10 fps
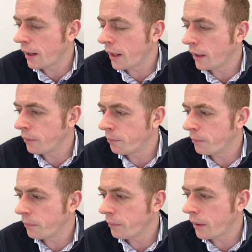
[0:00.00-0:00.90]

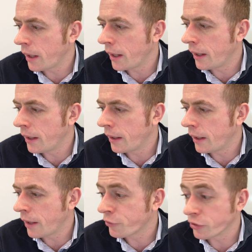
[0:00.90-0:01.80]

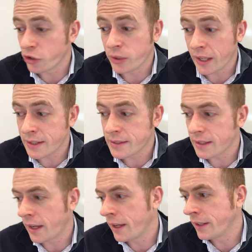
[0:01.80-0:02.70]
I've got two kids,
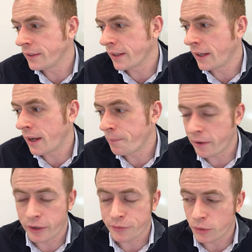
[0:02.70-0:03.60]
and I'm
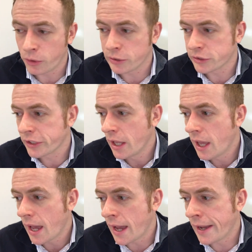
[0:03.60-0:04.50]
married, of course,
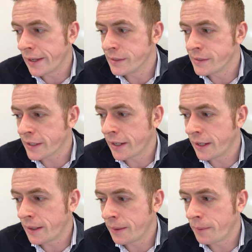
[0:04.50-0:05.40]
and
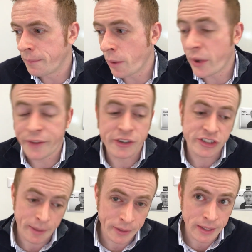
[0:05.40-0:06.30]
my wife is
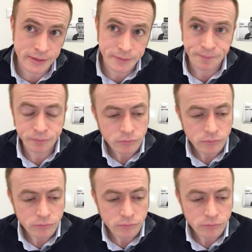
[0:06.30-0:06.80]
Japanese.